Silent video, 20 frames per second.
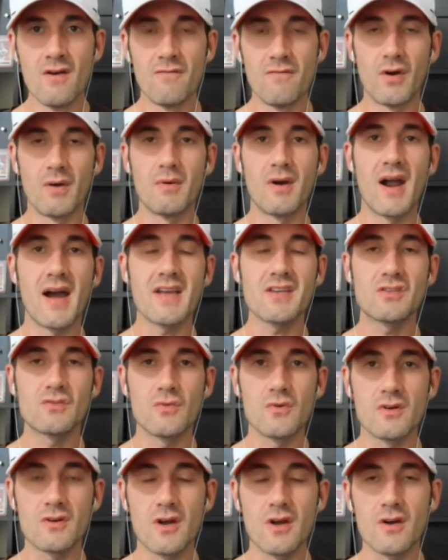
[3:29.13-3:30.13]
former high
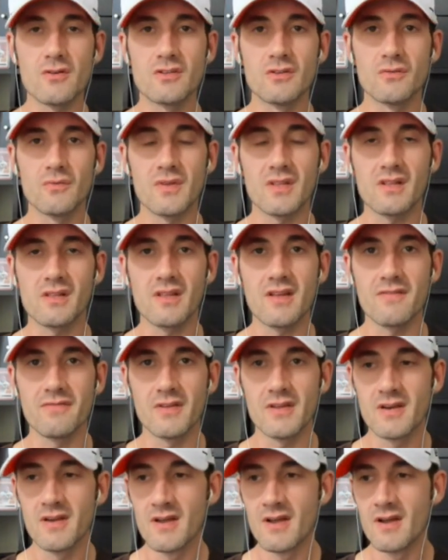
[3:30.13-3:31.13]
school coach with
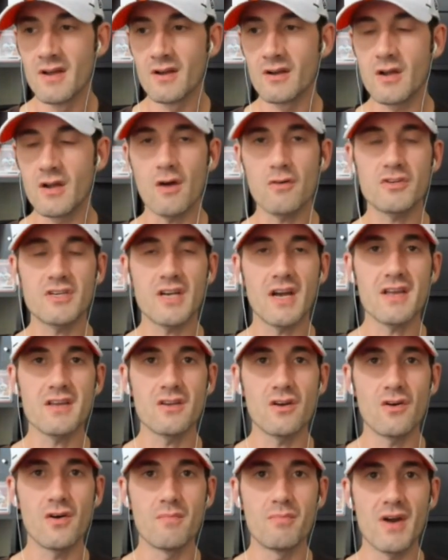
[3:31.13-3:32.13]
Cleveland. Coach, how
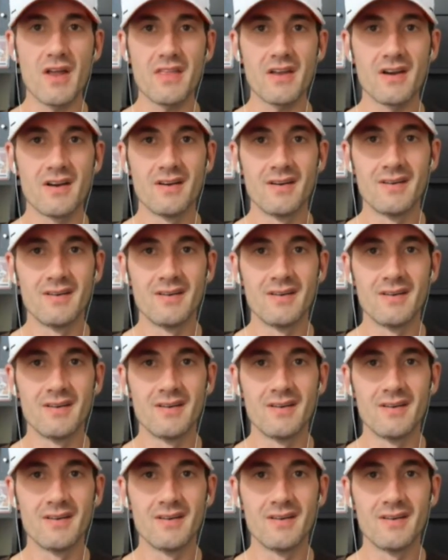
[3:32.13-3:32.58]
you doing, brother?